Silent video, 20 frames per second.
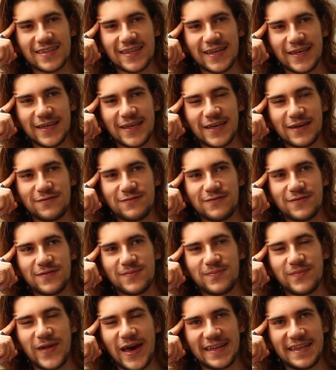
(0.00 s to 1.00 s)
they
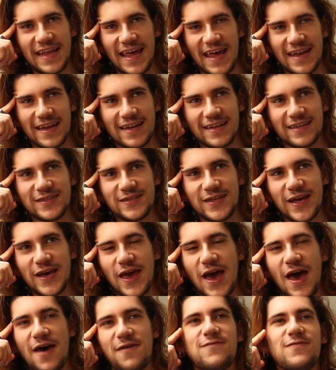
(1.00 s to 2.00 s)
give back then. They
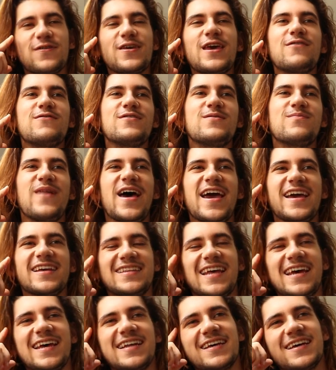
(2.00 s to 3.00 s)
have given back
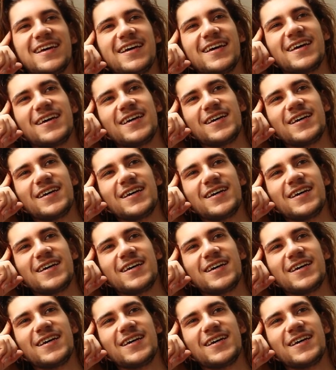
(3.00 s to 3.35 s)
then.